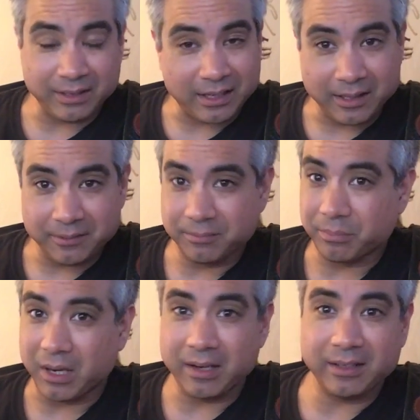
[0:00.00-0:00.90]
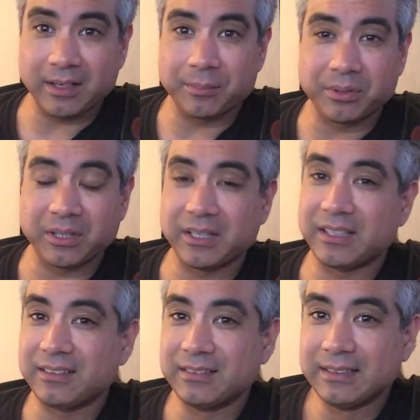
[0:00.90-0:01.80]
and I bought it and I put it in,